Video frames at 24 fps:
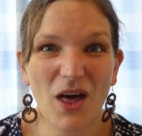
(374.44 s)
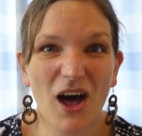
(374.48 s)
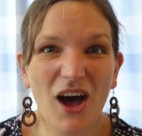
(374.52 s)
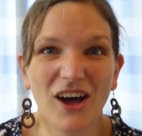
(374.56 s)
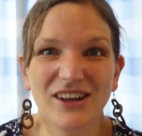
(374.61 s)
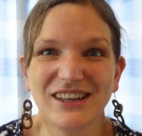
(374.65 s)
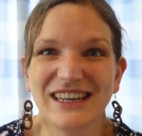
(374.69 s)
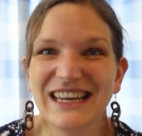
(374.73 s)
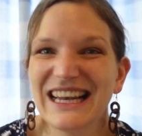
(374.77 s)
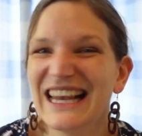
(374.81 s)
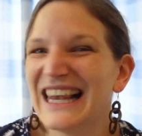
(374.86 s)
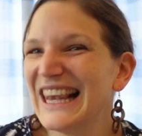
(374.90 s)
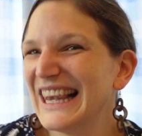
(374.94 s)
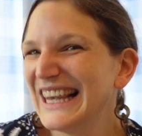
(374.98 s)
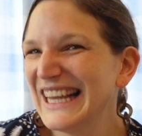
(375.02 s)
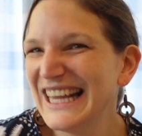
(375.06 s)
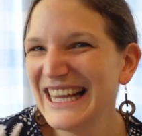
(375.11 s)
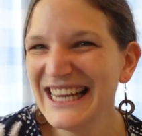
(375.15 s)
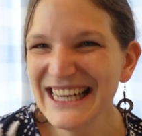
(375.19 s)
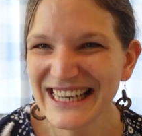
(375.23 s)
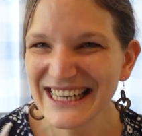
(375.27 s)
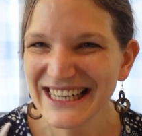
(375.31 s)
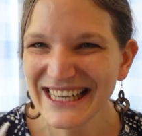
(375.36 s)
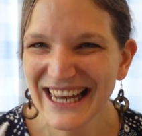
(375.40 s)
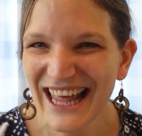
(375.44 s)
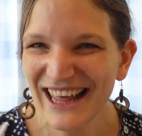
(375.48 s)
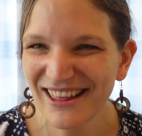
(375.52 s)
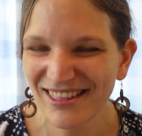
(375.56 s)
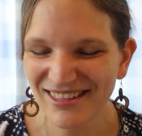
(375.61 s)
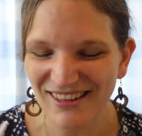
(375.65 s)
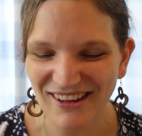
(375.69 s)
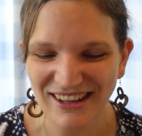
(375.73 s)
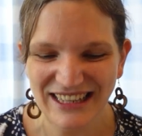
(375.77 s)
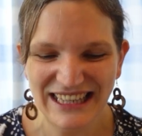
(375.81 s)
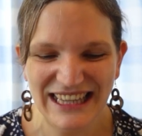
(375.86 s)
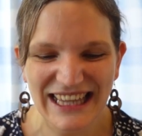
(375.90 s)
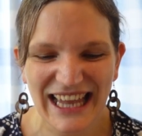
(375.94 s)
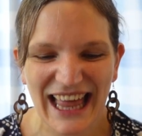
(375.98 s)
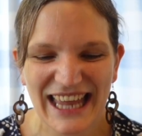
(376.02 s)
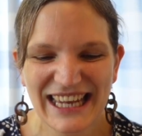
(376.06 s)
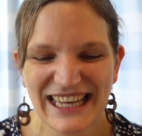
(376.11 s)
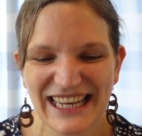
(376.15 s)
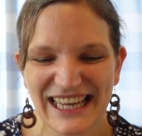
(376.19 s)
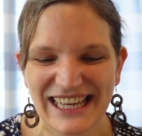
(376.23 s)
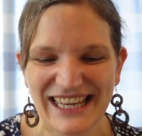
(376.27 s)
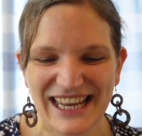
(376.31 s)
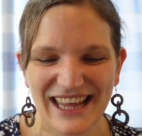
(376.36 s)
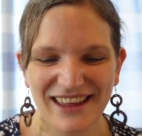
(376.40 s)
uncleanness,
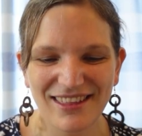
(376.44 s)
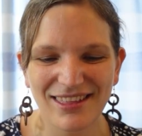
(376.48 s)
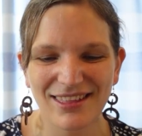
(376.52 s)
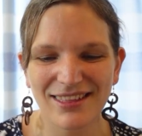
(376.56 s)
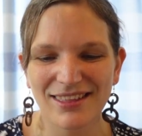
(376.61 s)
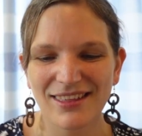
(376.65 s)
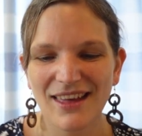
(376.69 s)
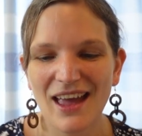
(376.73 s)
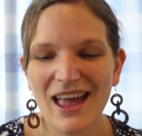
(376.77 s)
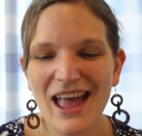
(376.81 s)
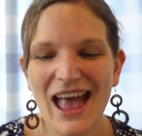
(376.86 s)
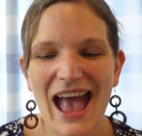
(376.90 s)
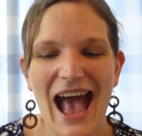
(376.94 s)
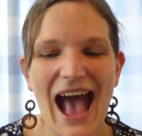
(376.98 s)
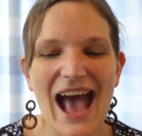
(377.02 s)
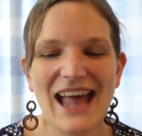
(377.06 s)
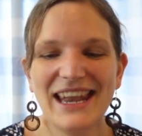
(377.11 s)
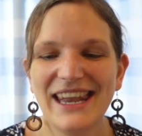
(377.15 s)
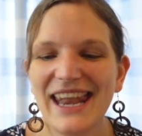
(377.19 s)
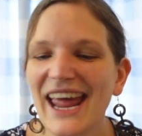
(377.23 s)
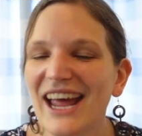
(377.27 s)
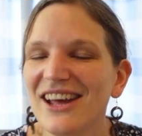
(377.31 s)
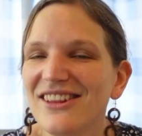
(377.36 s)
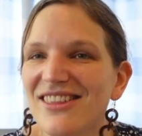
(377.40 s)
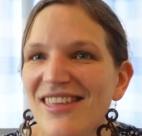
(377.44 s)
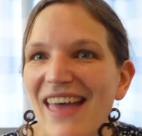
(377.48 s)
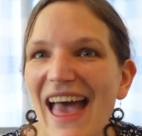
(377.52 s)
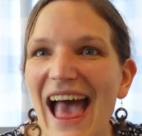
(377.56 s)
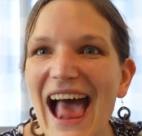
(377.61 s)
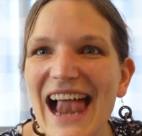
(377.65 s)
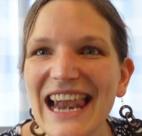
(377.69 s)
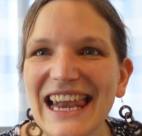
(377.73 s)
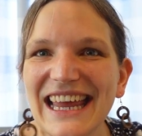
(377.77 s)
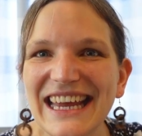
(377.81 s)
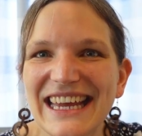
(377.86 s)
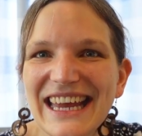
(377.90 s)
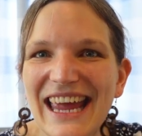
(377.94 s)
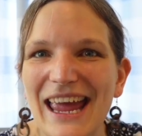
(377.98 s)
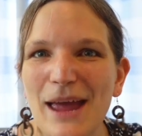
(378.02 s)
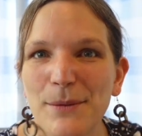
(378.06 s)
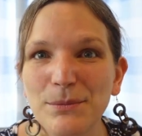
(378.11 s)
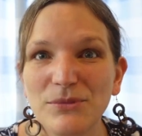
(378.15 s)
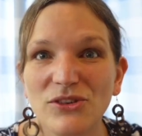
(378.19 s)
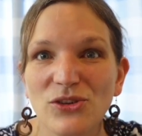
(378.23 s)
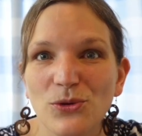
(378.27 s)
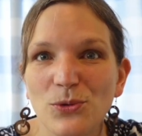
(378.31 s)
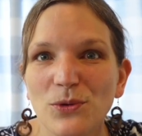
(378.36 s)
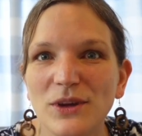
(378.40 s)
uncleanliness, and they are telling
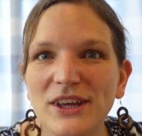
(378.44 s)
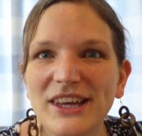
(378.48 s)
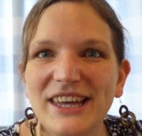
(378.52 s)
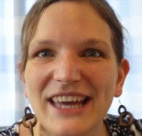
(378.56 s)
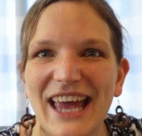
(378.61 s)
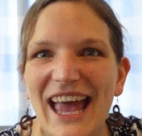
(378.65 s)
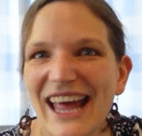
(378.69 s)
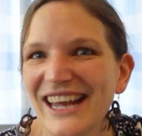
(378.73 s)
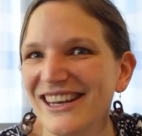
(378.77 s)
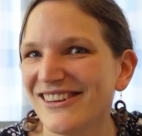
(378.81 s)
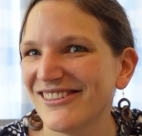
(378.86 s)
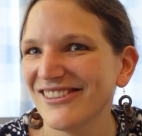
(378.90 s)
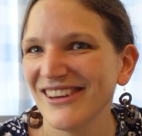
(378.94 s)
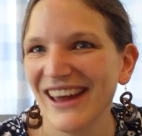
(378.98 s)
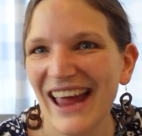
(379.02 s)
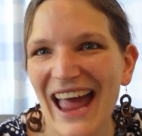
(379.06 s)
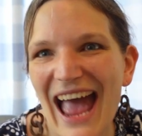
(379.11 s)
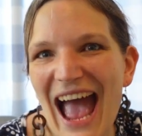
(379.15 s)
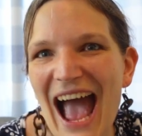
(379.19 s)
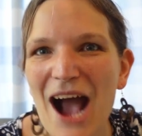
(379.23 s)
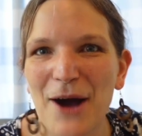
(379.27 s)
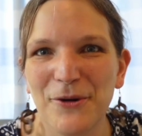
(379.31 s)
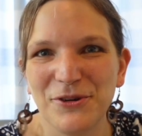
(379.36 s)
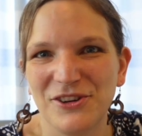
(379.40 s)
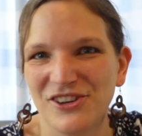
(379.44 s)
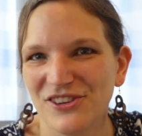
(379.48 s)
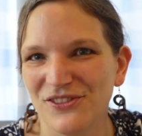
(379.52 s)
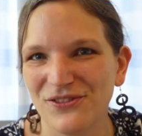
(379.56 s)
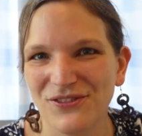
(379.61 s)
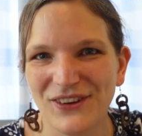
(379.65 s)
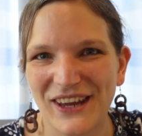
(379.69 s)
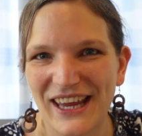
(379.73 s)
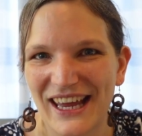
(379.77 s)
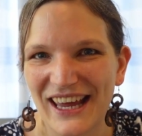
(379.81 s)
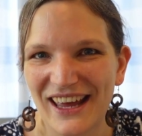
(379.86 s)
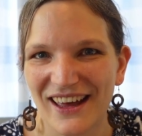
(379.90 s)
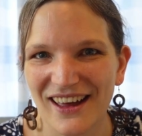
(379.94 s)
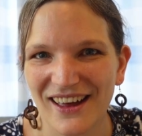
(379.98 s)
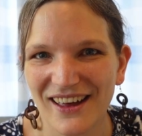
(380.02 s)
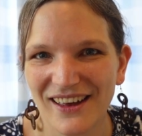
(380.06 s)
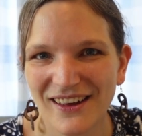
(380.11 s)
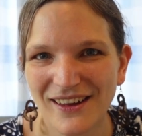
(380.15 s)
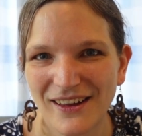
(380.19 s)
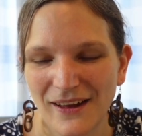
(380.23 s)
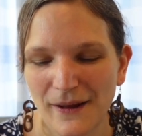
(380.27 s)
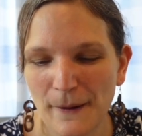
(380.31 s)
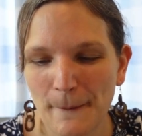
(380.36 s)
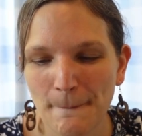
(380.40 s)
him to get out of here.
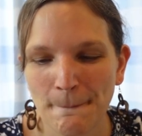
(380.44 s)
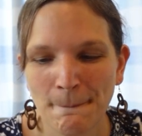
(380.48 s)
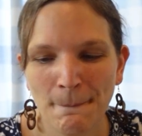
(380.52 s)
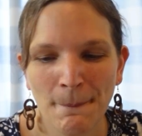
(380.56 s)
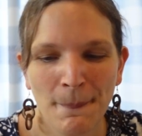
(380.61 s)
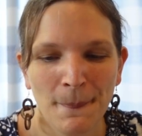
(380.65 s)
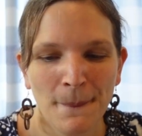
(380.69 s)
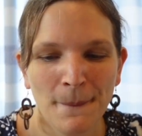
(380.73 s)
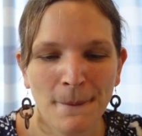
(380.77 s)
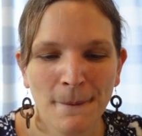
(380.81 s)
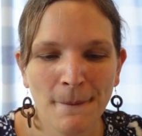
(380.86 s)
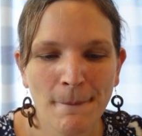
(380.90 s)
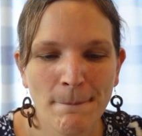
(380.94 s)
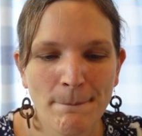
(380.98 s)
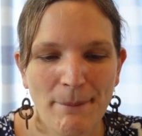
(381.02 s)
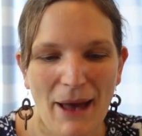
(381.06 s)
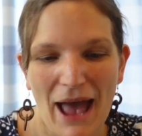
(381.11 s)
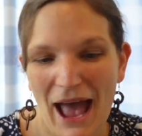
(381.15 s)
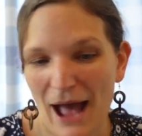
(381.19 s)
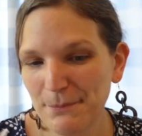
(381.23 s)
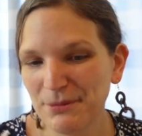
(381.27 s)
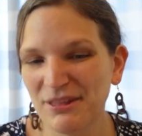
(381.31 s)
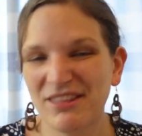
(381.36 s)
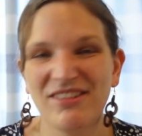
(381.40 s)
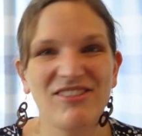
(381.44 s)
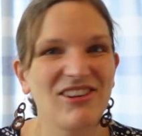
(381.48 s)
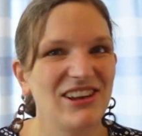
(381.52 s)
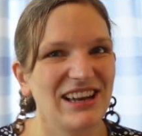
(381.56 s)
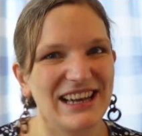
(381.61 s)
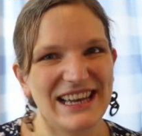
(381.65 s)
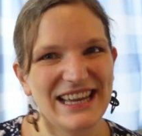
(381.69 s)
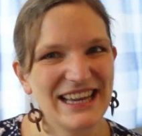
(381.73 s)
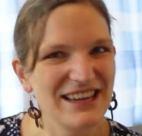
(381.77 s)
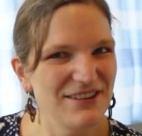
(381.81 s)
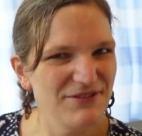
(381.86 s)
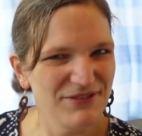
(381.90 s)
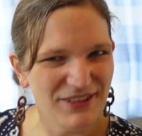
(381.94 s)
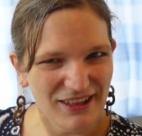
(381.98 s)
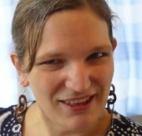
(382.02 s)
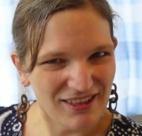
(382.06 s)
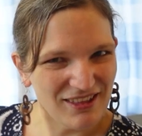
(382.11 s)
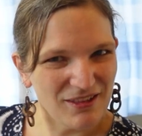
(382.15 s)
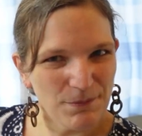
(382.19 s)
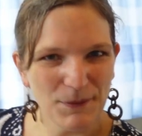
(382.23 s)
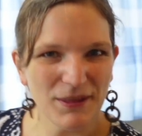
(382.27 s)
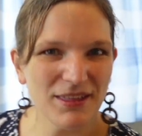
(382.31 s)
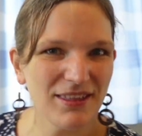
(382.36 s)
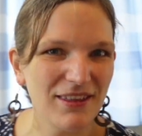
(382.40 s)
Perhaps to leave this
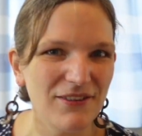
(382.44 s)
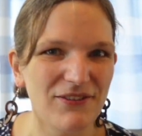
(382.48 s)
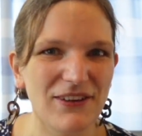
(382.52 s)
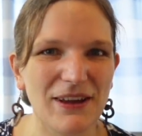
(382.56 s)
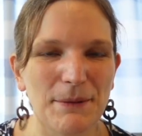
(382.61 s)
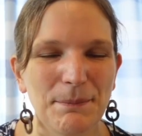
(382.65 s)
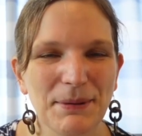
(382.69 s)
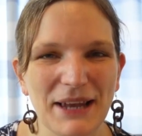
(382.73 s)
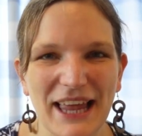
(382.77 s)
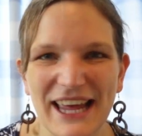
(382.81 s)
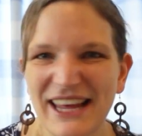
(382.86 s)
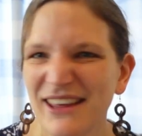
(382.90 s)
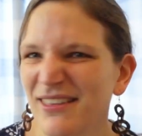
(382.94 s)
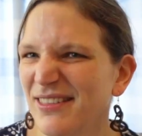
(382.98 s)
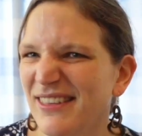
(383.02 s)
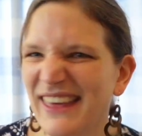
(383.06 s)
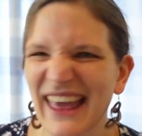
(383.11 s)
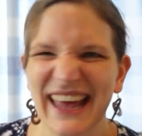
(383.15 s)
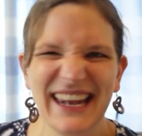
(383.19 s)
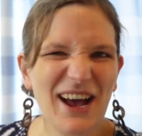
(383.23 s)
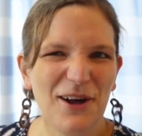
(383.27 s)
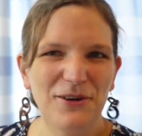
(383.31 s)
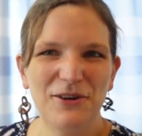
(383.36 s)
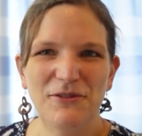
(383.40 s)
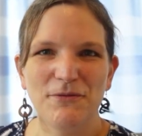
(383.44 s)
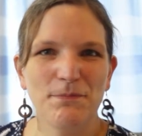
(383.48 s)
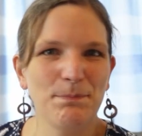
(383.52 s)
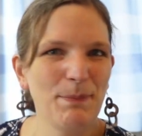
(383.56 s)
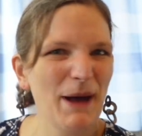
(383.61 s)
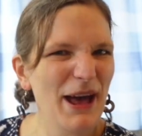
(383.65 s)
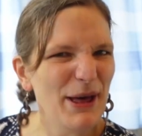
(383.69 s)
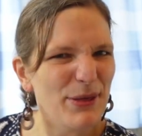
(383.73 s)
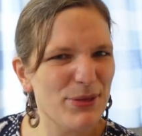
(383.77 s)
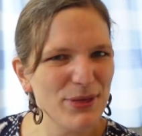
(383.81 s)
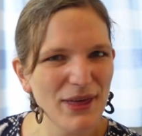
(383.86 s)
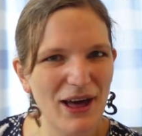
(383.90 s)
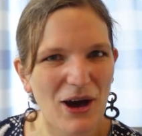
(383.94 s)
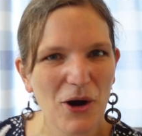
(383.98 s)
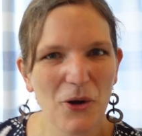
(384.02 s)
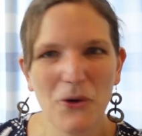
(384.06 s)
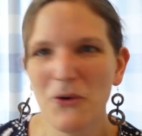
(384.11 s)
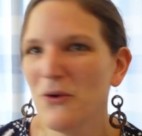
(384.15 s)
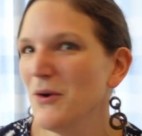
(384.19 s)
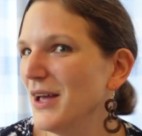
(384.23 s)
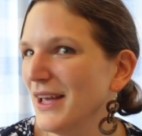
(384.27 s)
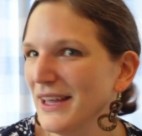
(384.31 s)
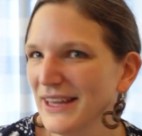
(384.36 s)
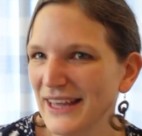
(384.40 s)
specific place, get out of
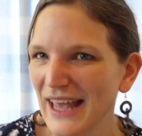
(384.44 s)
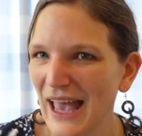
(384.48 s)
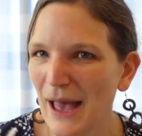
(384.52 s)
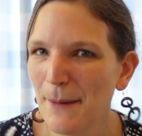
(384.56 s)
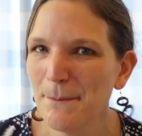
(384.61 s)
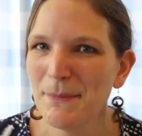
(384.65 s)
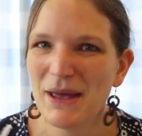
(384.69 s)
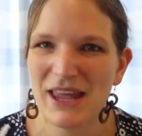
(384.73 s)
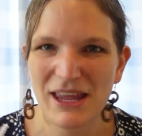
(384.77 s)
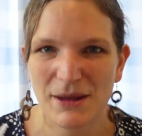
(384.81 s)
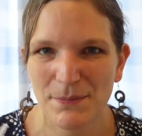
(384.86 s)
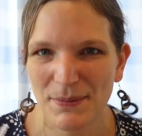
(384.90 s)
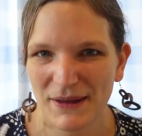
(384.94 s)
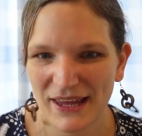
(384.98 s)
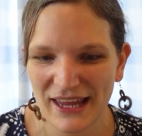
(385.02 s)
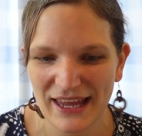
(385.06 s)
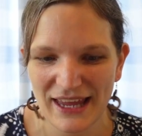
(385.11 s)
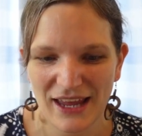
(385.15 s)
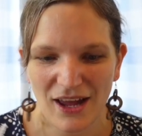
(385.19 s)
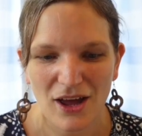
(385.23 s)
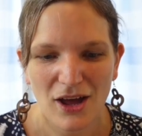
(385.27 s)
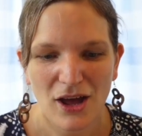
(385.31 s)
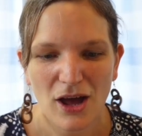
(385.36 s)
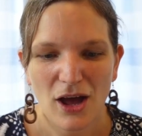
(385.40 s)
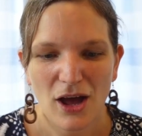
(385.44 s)
Bethel, yeah, maybe,